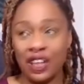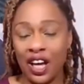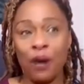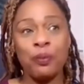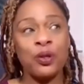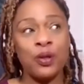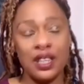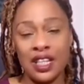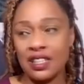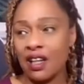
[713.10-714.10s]
to help you
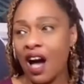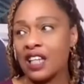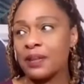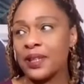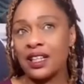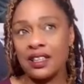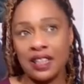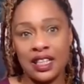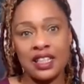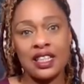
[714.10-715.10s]
in this cause because
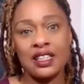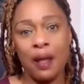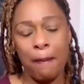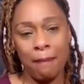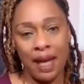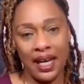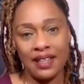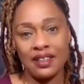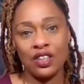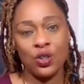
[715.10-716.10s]
this is
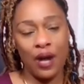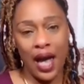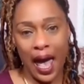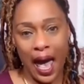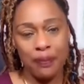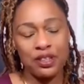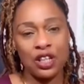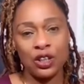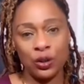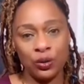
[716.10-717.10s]
amazing. You are
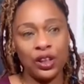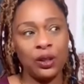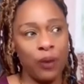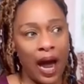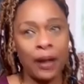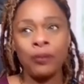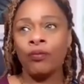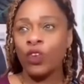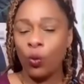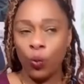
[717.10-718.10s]
absolutely right.
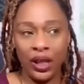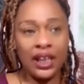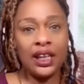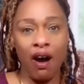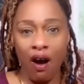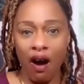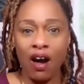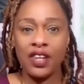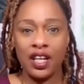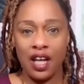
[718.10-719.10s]
We
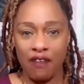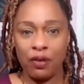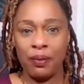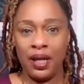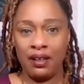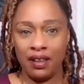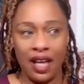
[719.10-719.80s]
are the government.